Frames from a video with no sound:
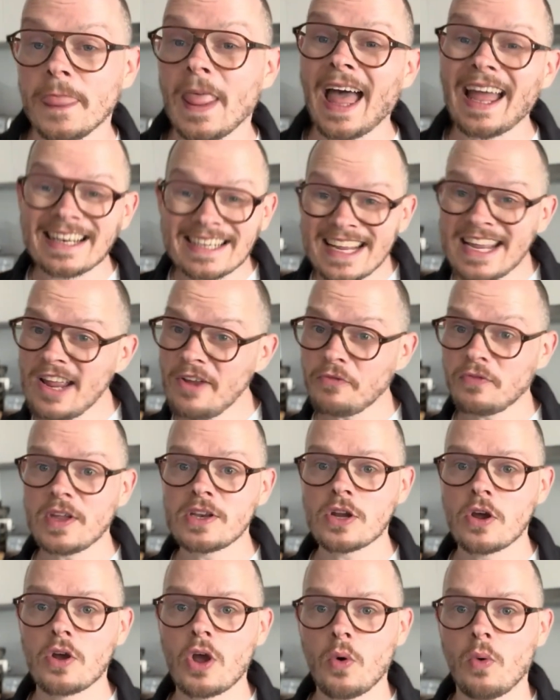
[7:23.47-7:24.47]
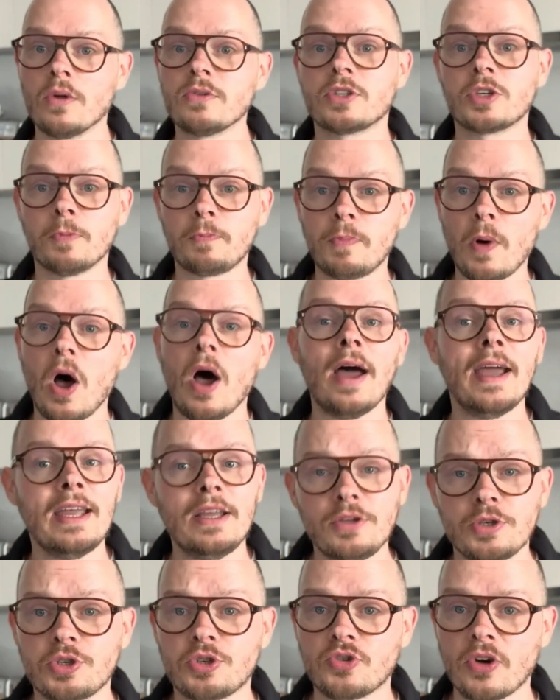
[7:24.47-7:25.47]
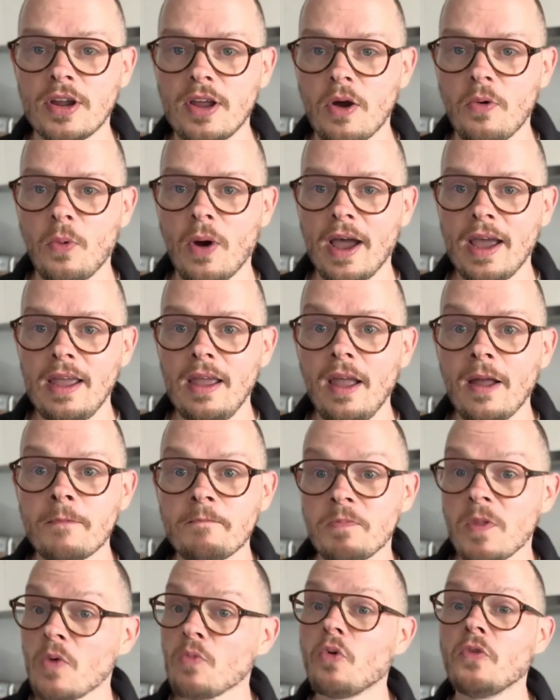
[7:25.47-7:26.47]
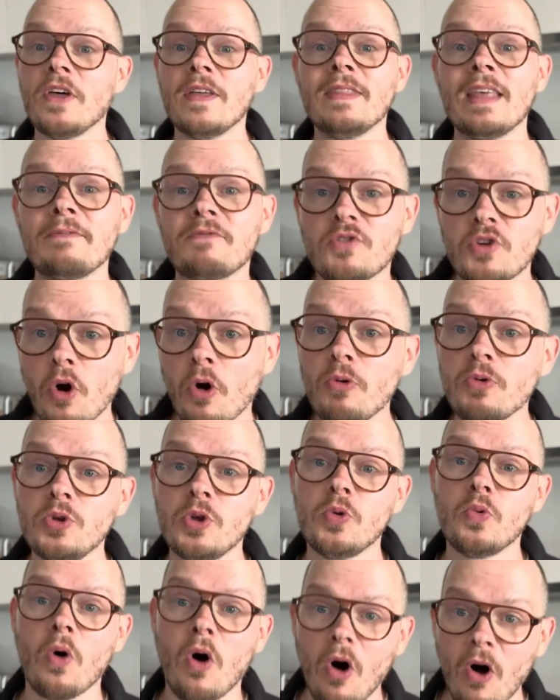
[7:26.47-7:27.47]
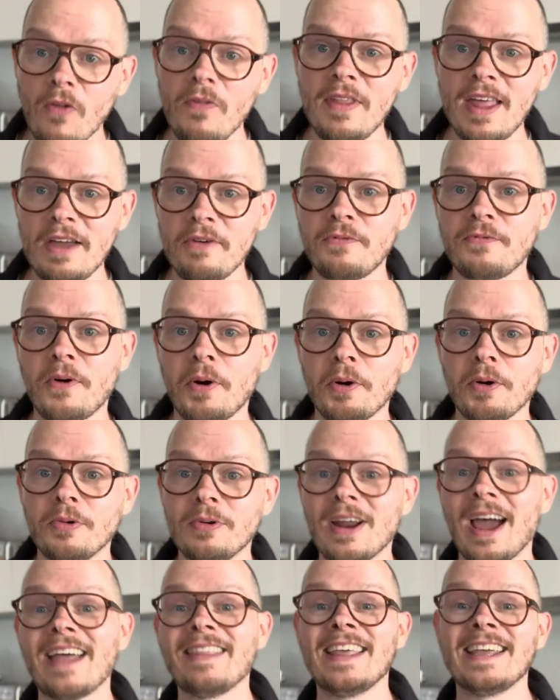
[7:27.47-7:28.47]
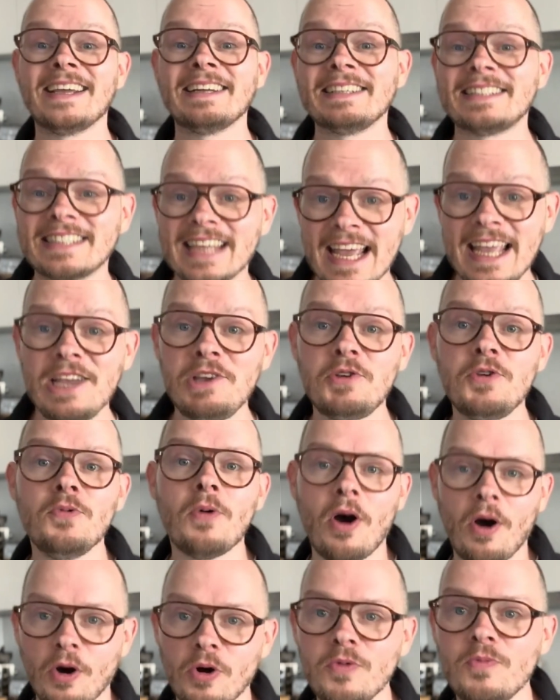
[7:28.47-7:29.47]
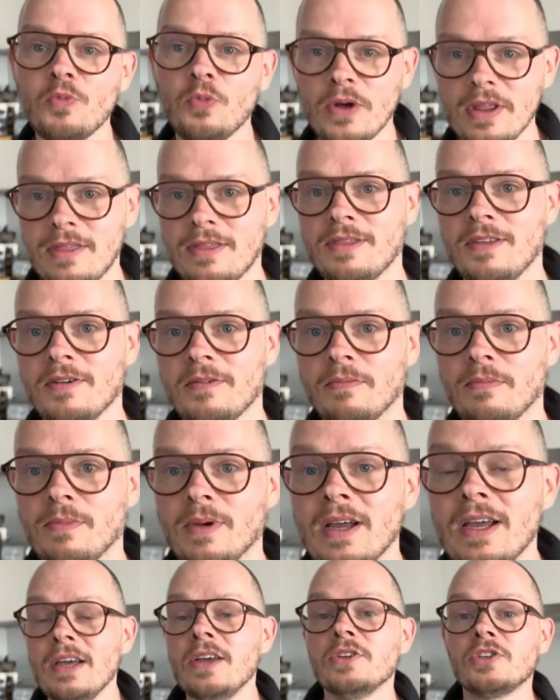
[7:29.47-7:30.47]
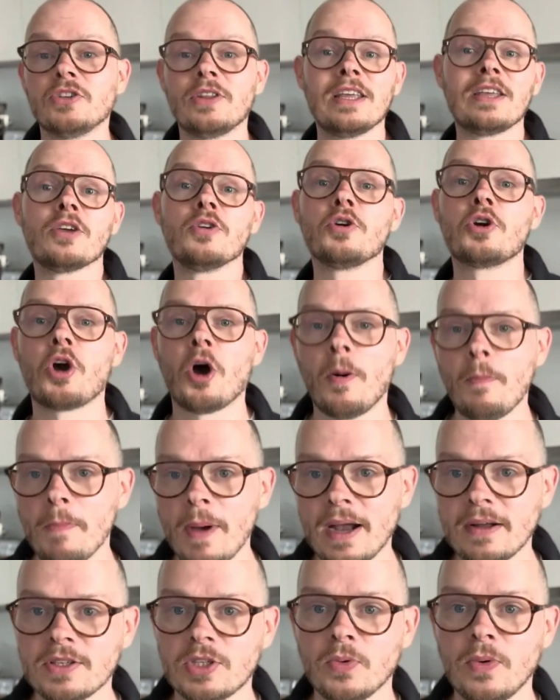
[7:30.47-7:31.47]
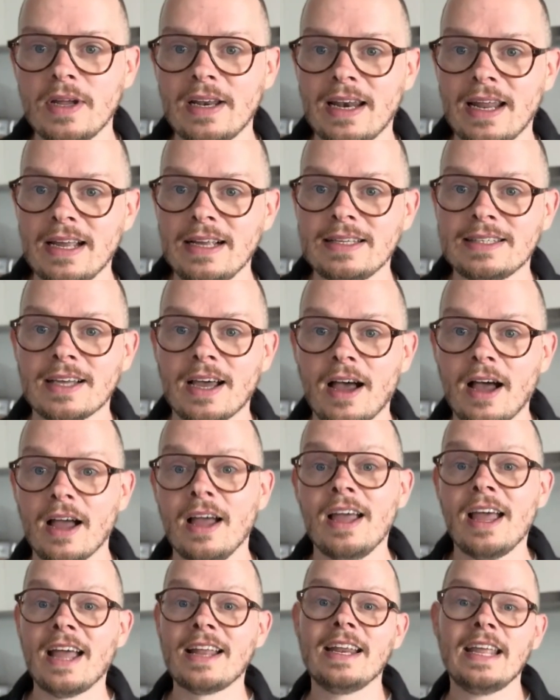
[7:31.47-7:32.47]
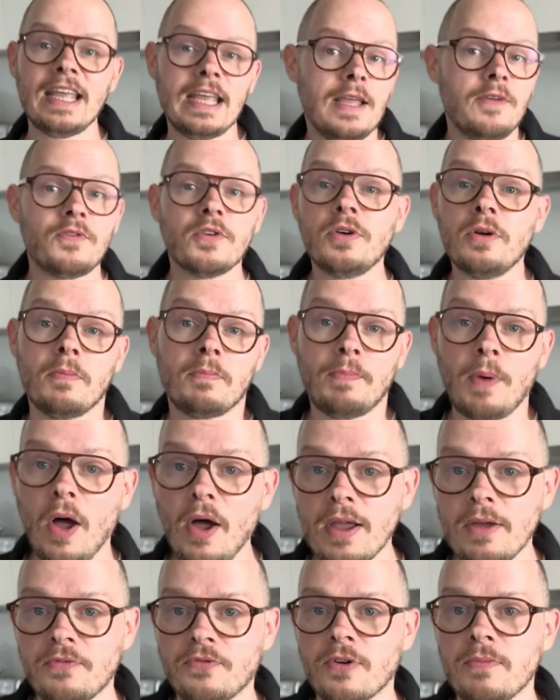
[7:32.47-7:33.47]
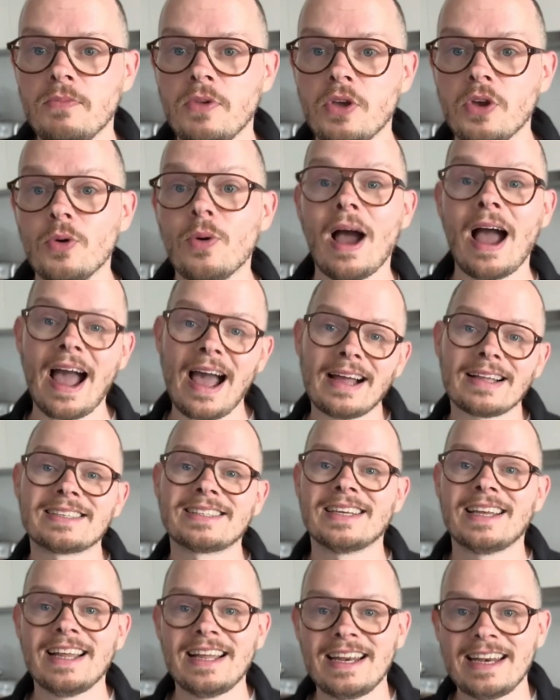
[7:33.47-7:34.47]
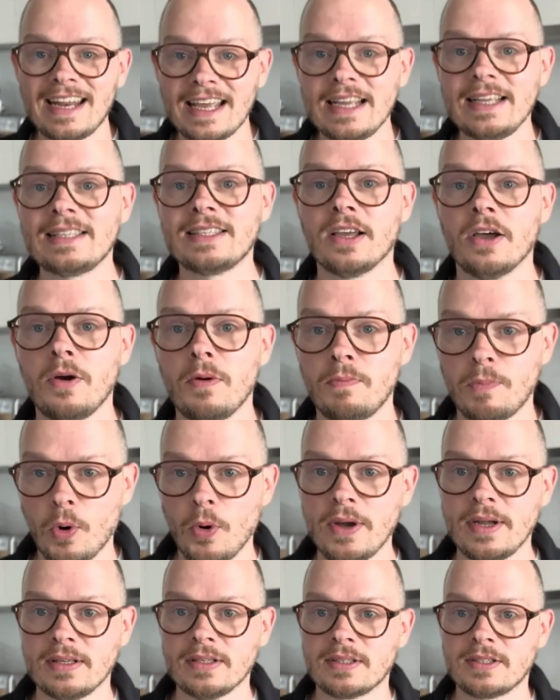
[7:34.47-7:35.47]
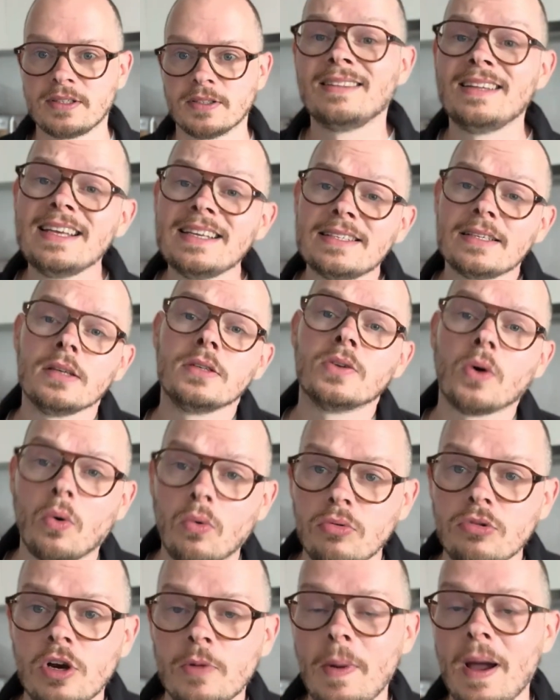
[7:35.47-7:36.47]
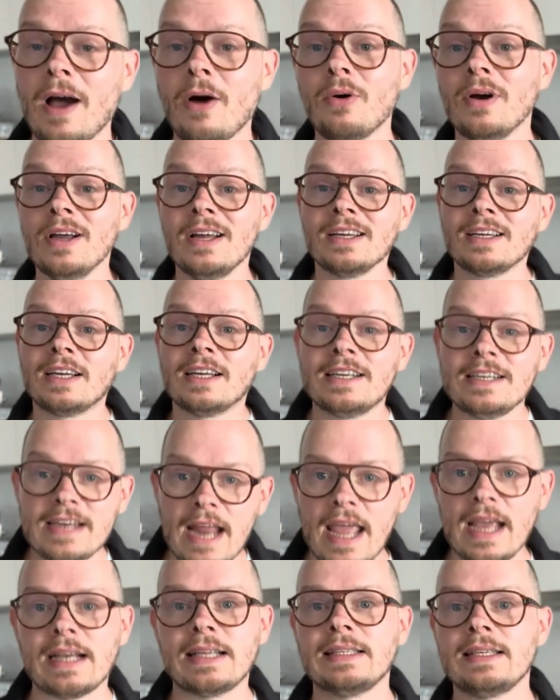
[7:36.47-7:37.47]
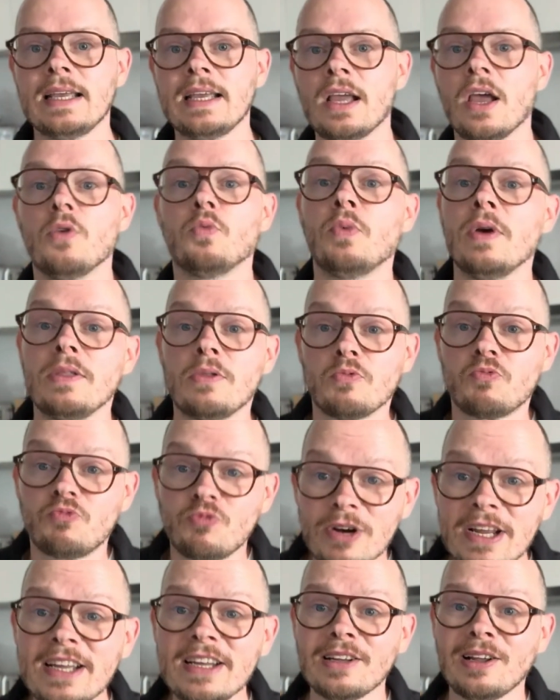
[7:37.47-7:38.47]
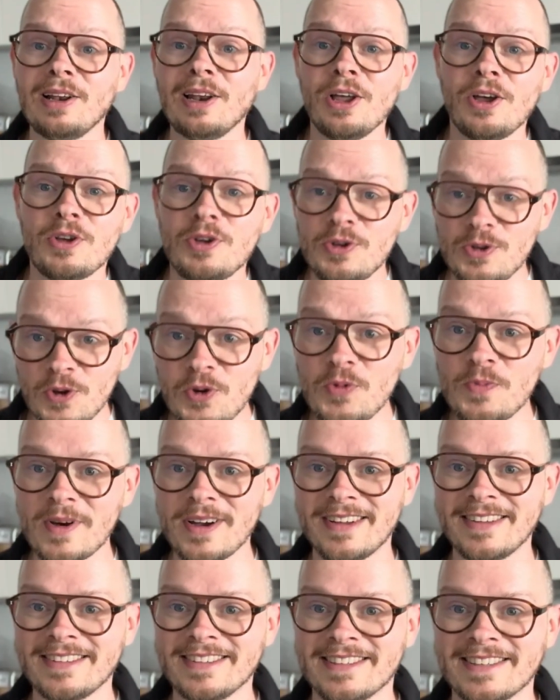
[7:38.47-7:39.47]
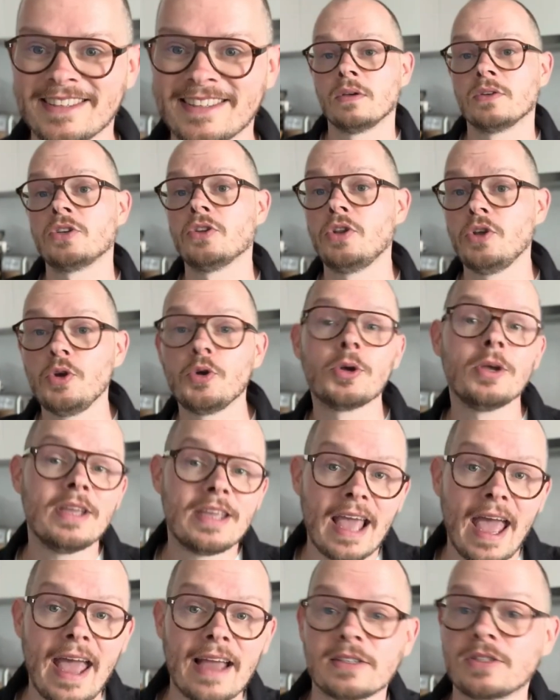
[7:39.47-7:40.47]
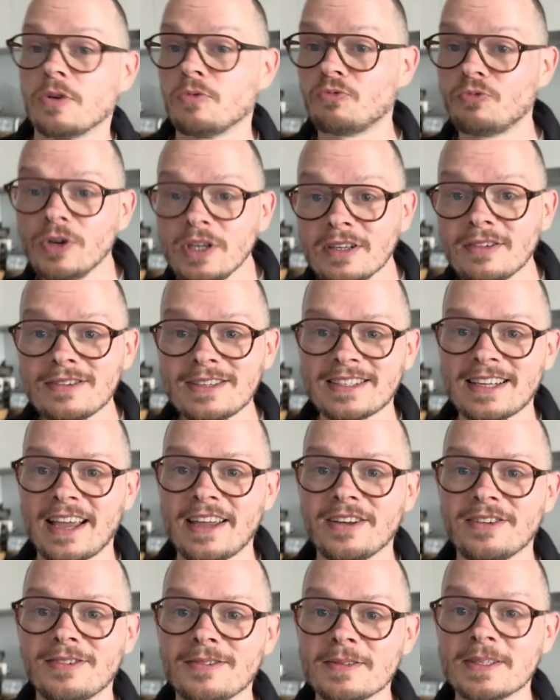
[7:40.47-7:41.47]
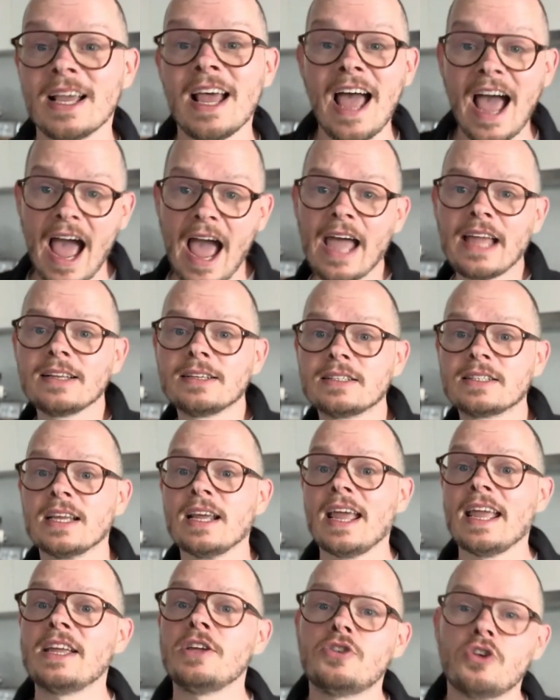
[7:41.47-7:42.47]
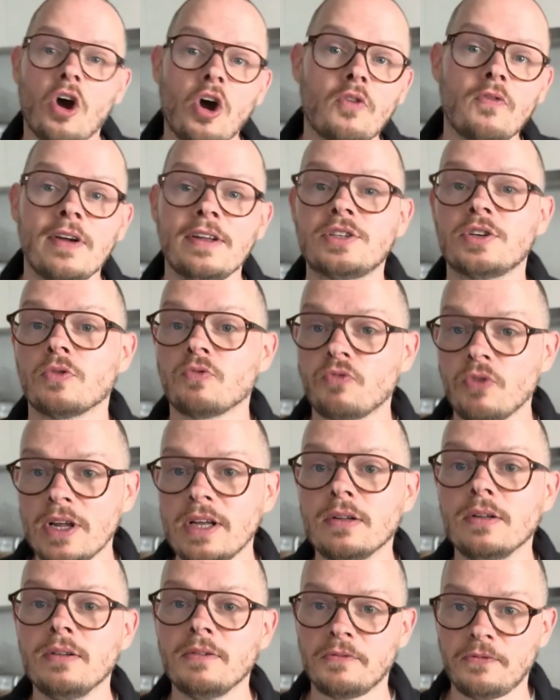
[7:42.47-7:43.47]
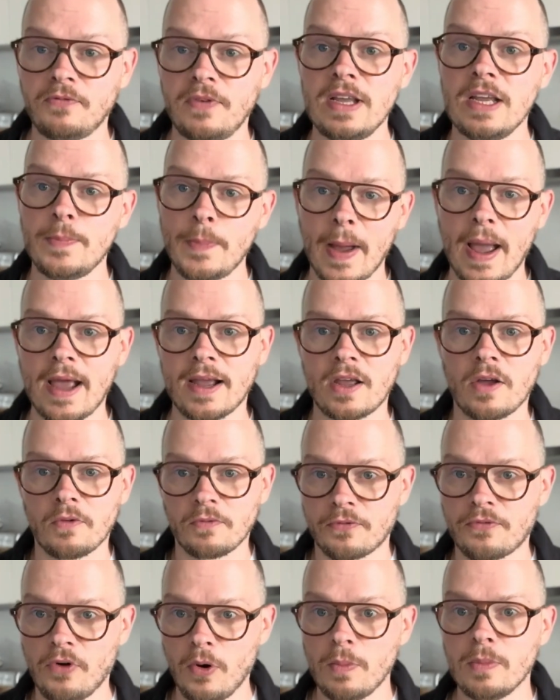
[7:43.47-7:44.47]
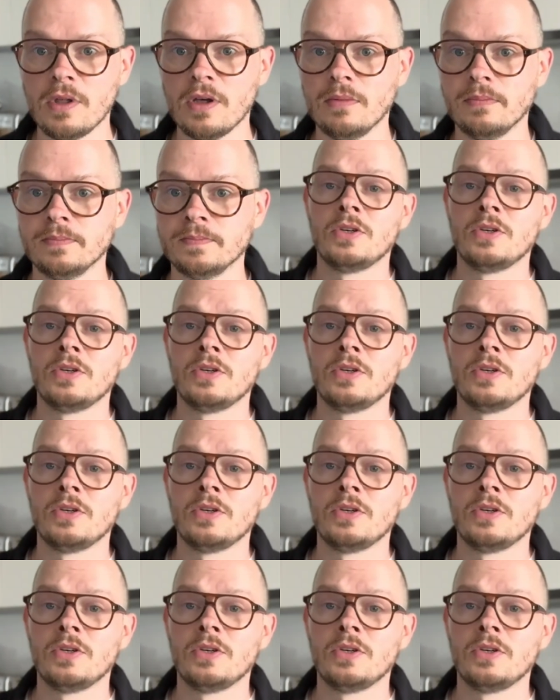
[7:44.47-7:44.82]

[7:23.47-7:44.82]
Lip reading: And if they don't go on to buy straight away, well, then they've got you on their phone and they can take you home with them, so they can come back to it later and even buy from you at a later point. This is all about connecting with real humans so that you can get real sales and encourage real feedback from them.